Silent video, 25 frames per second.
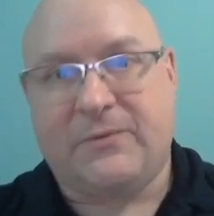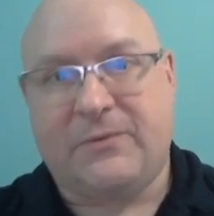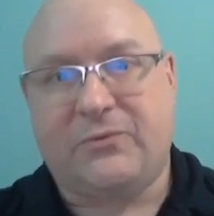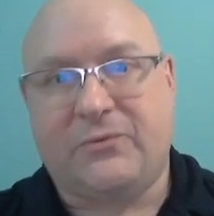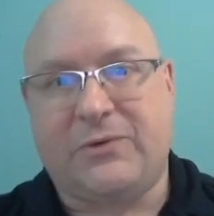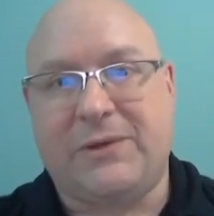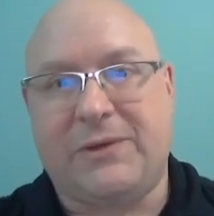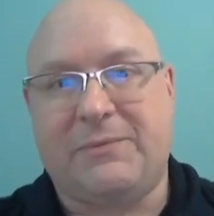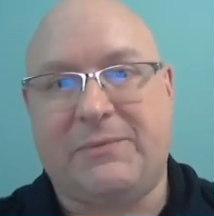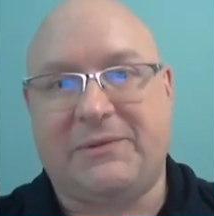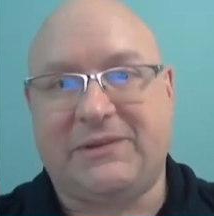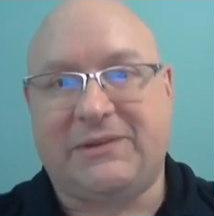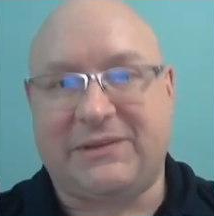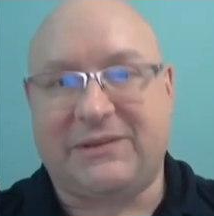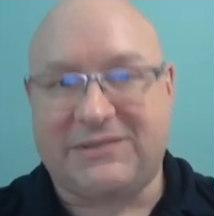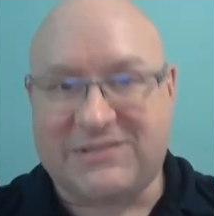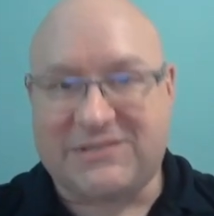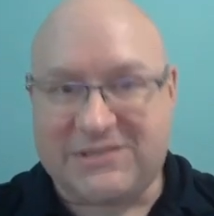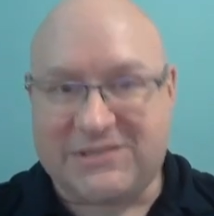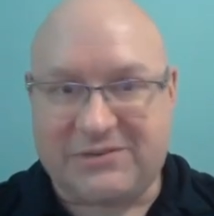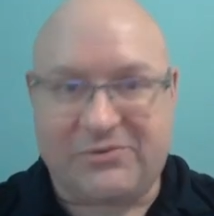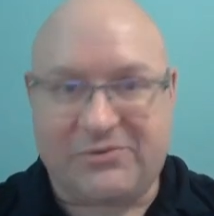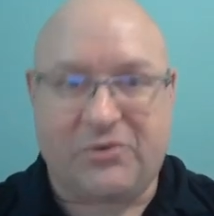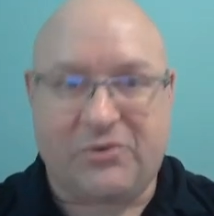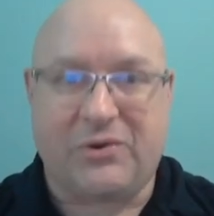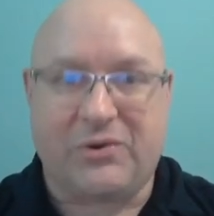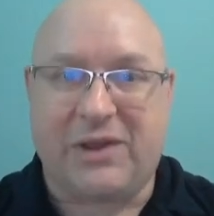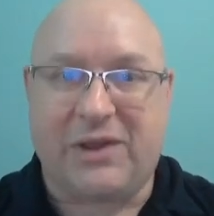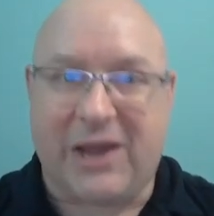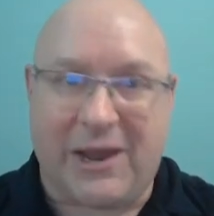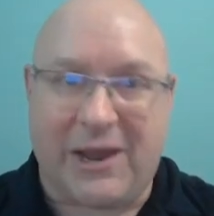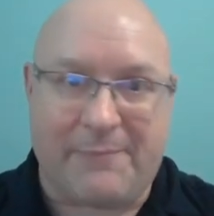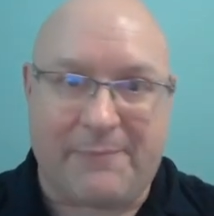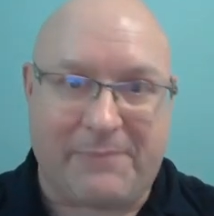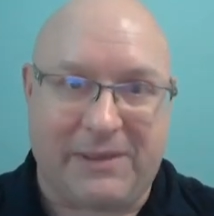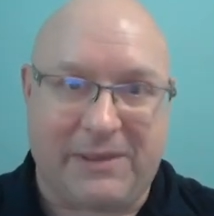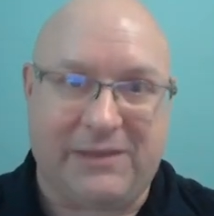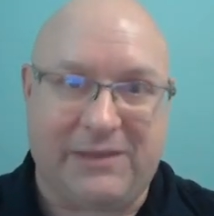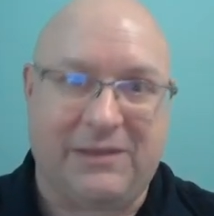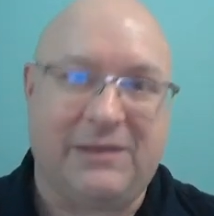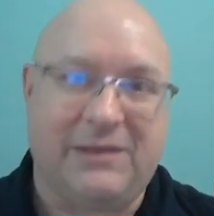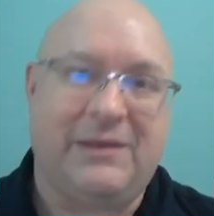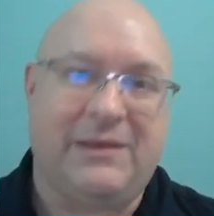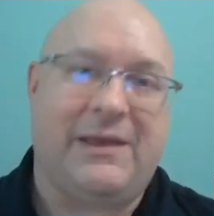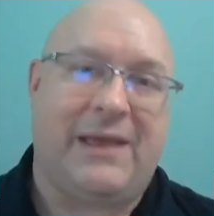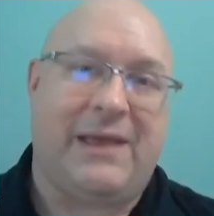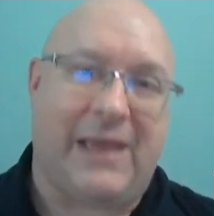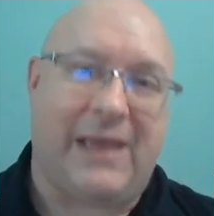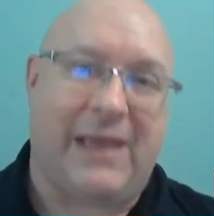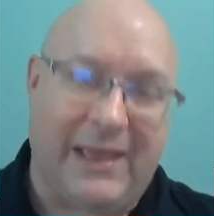we're able to zero copy
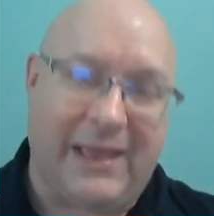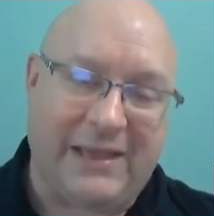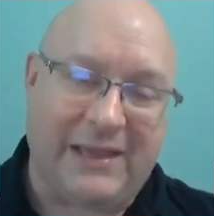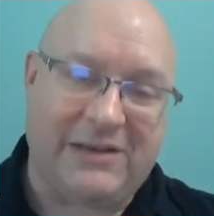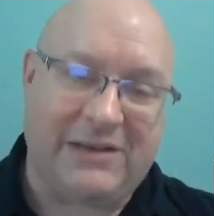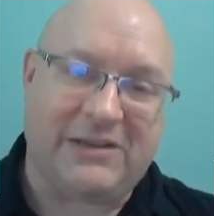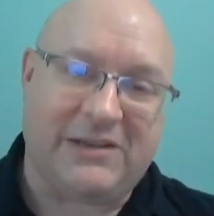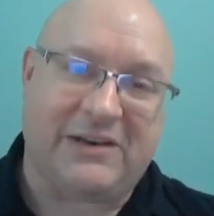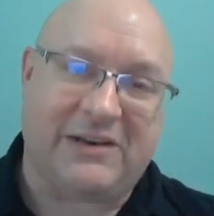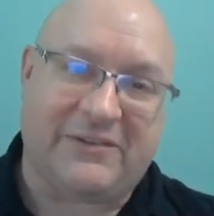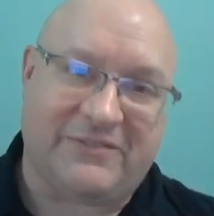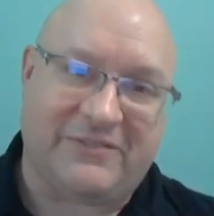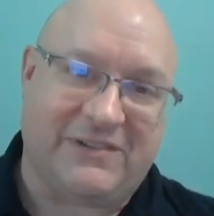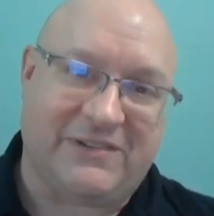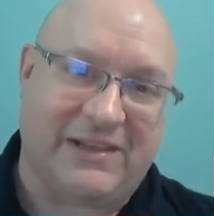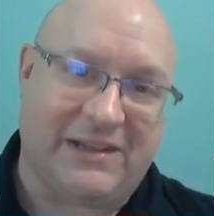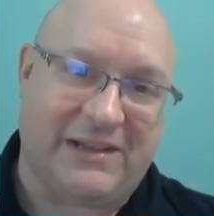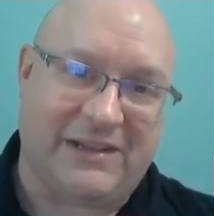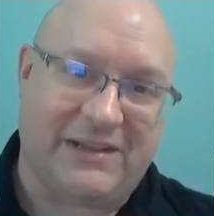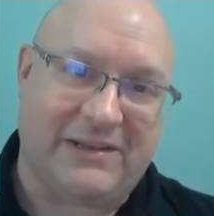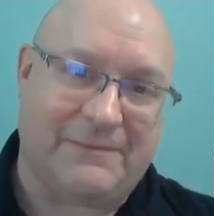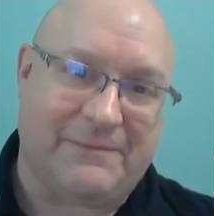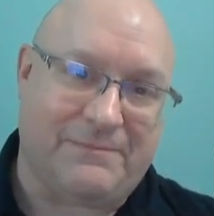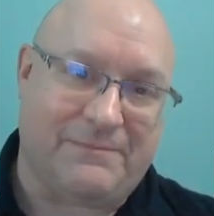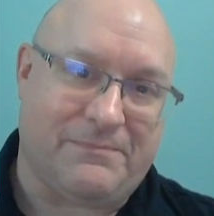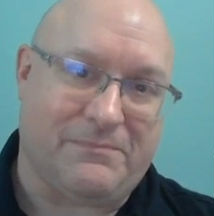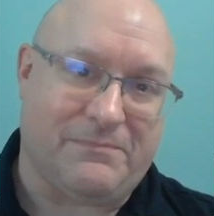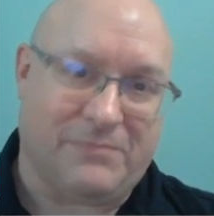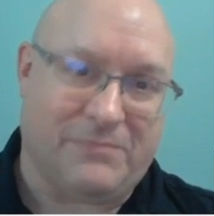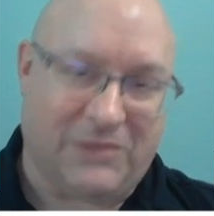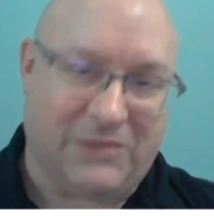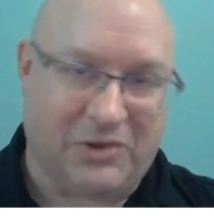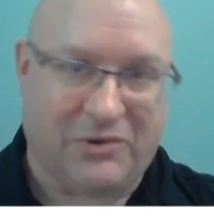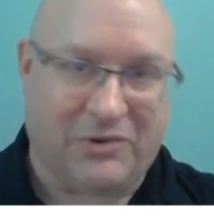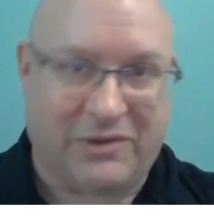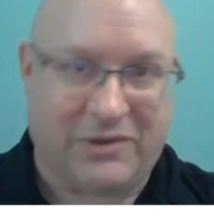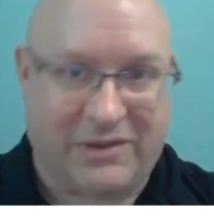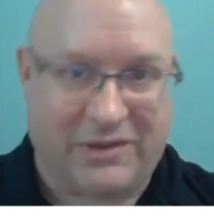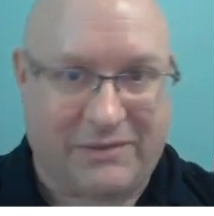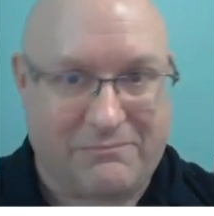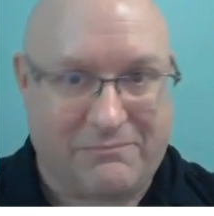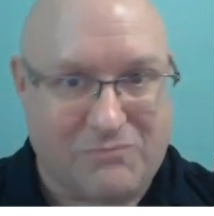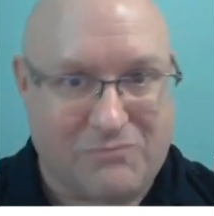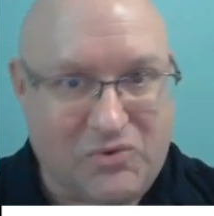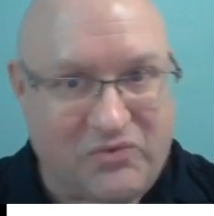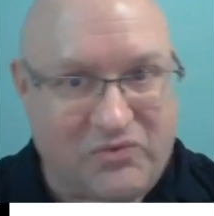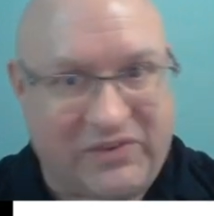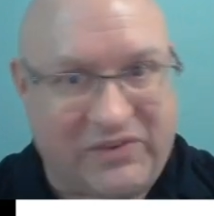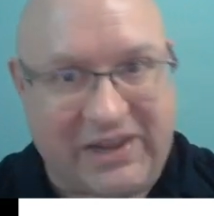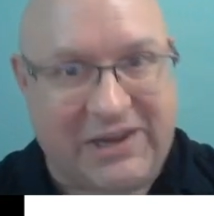handoff data,
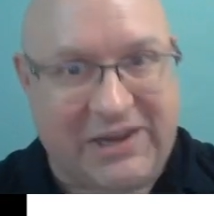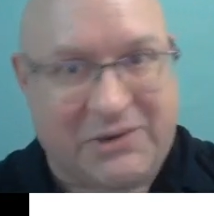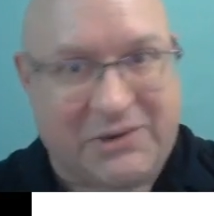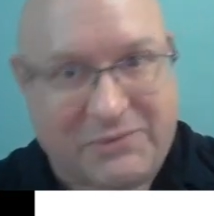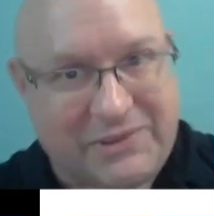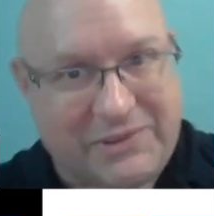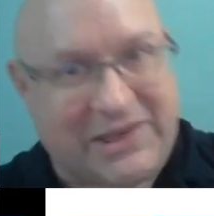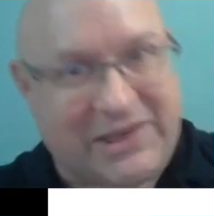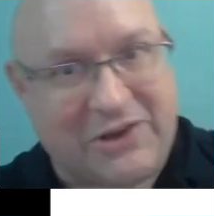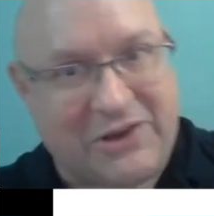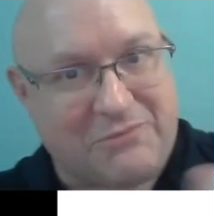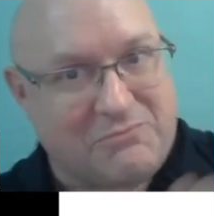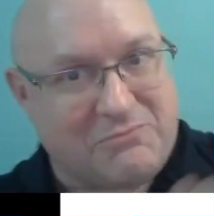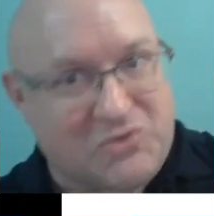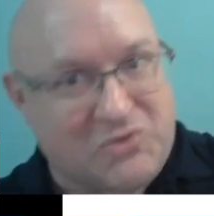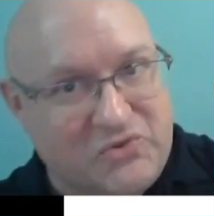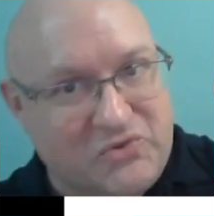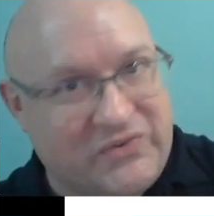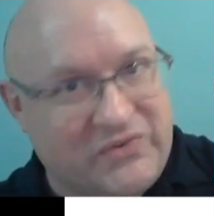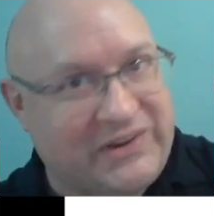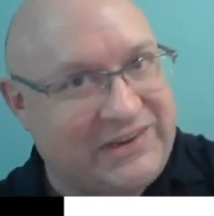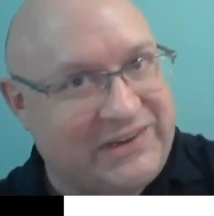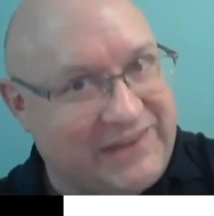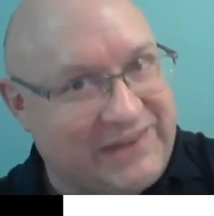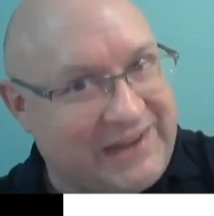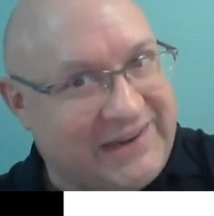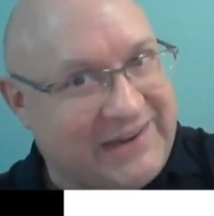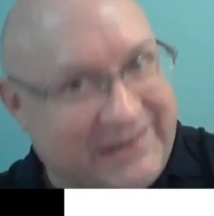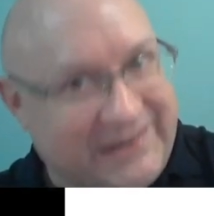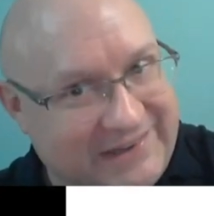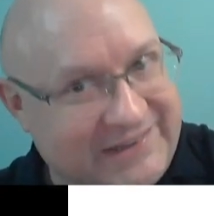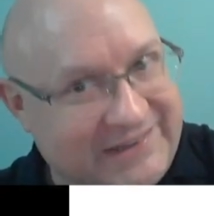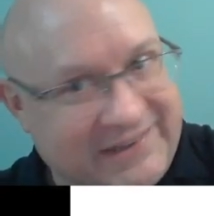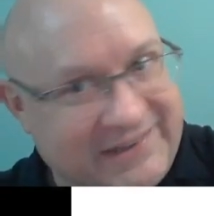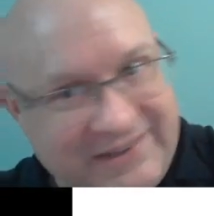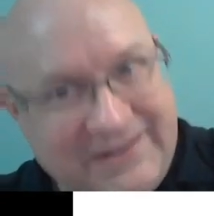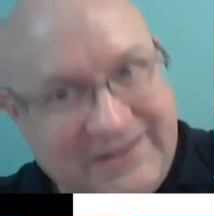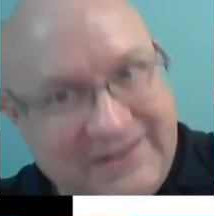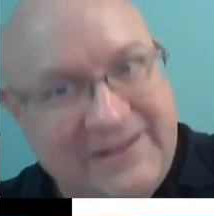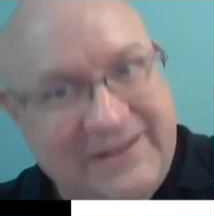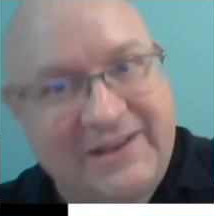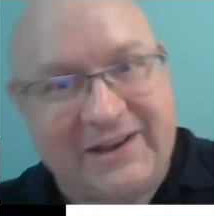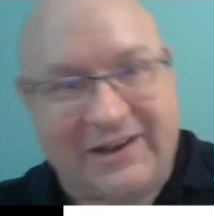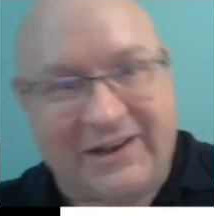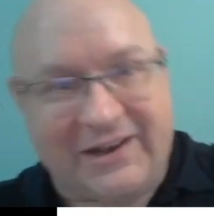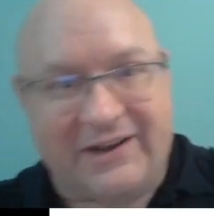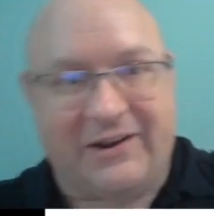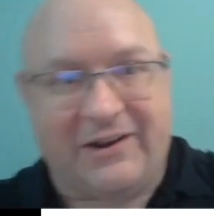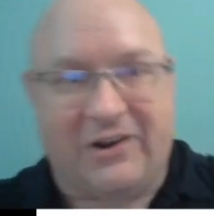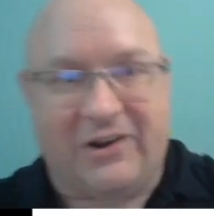move data without moving data
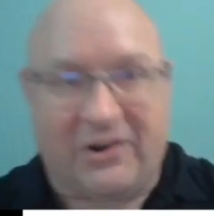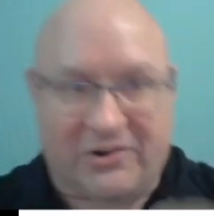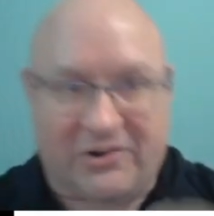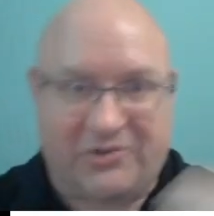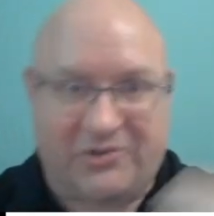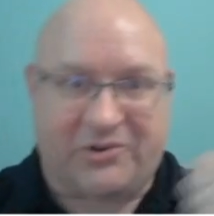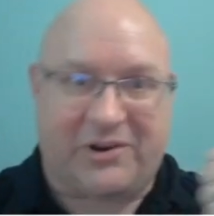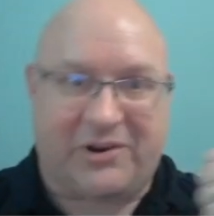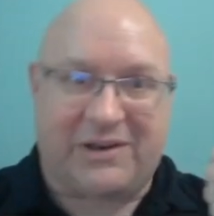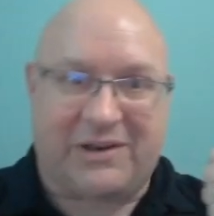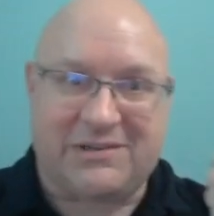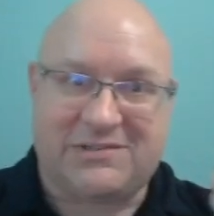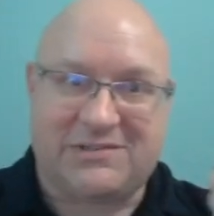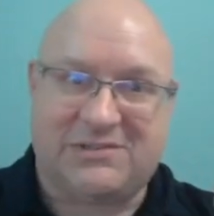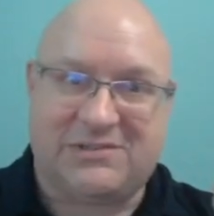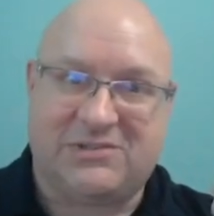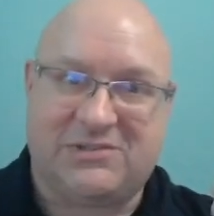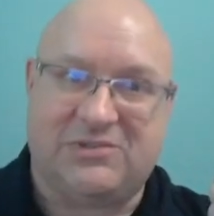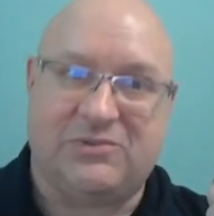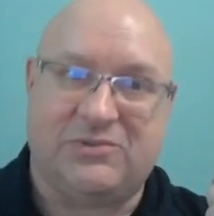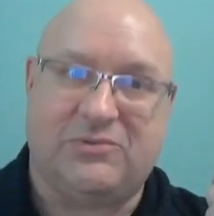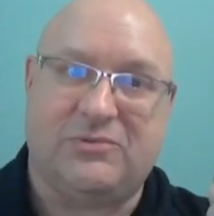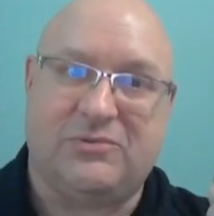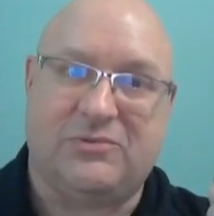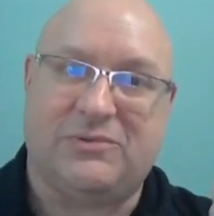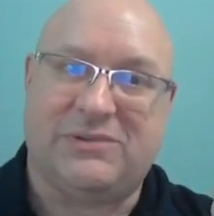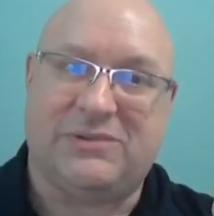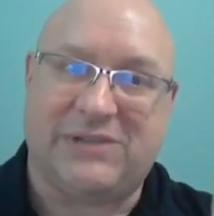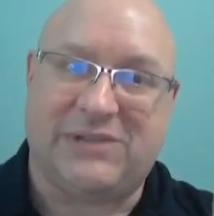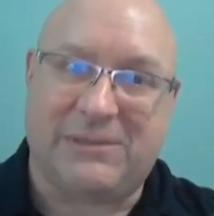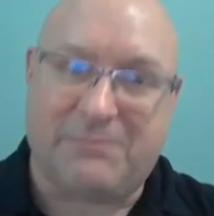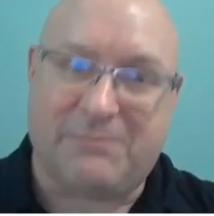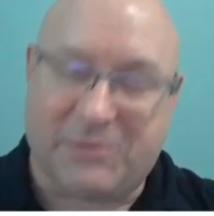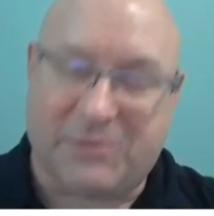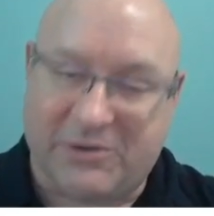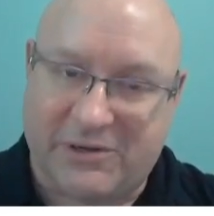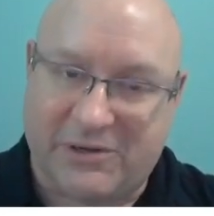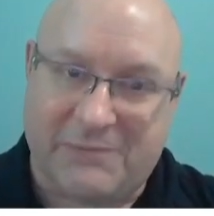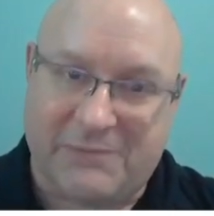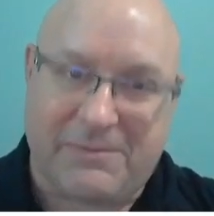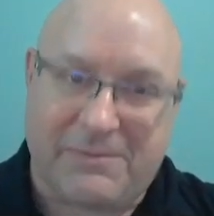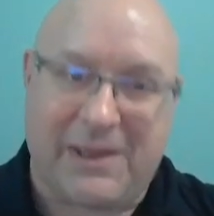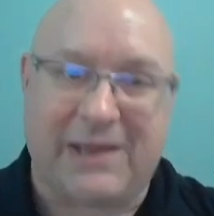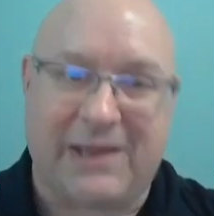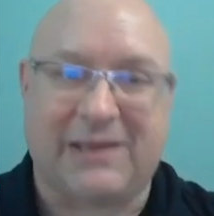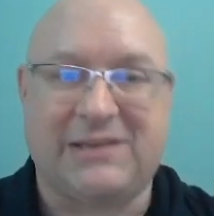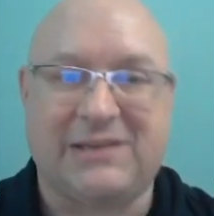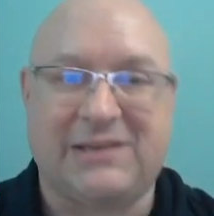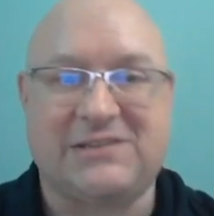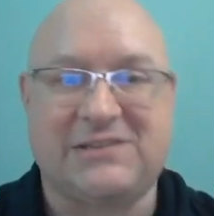across to deep learning
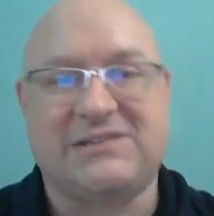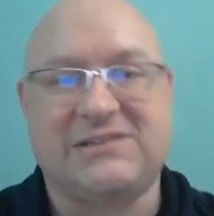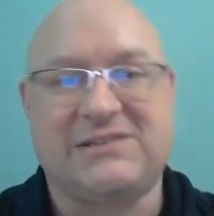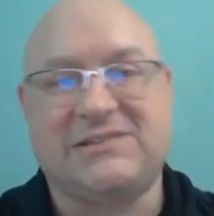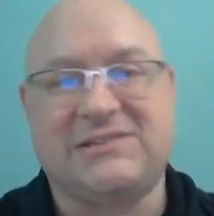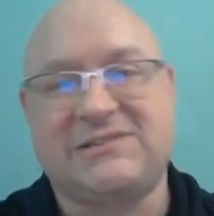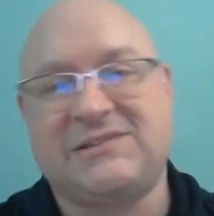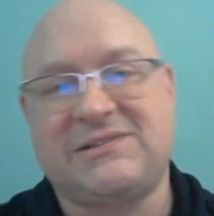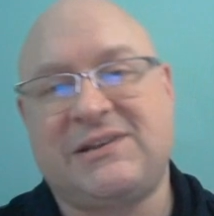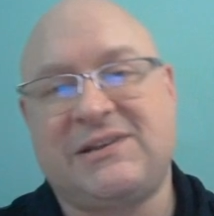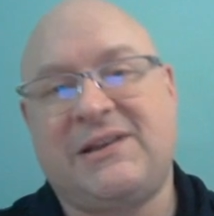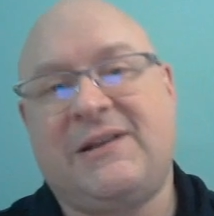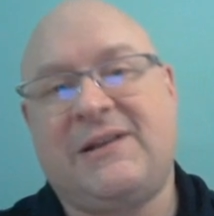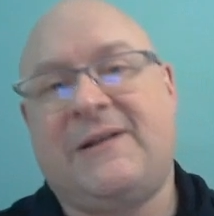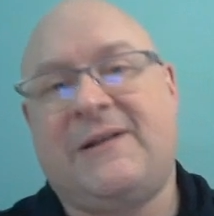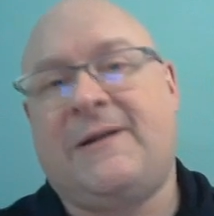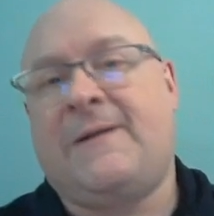packages,